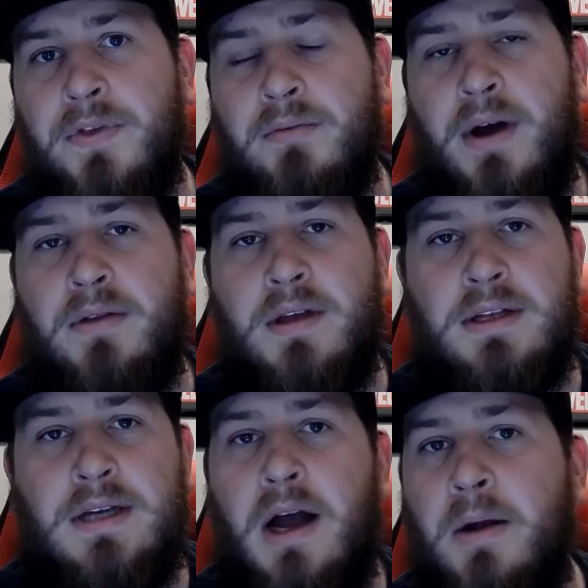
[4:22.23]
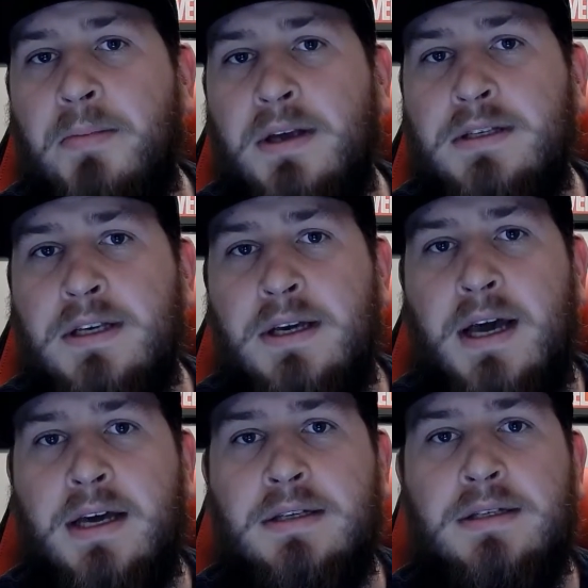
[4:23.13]
throughout the entire PC
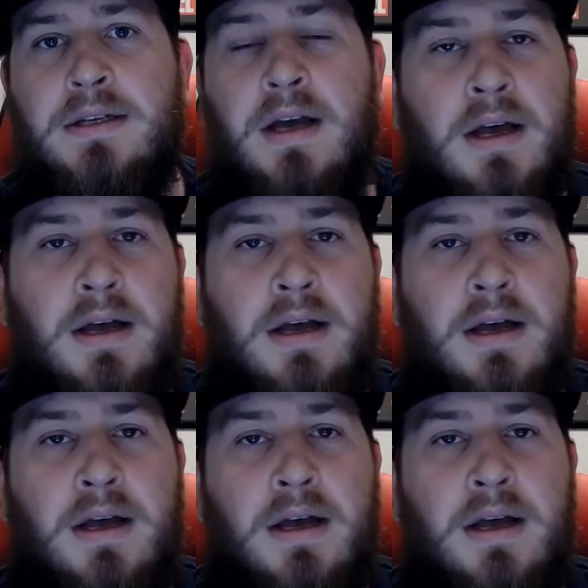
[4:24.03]
case,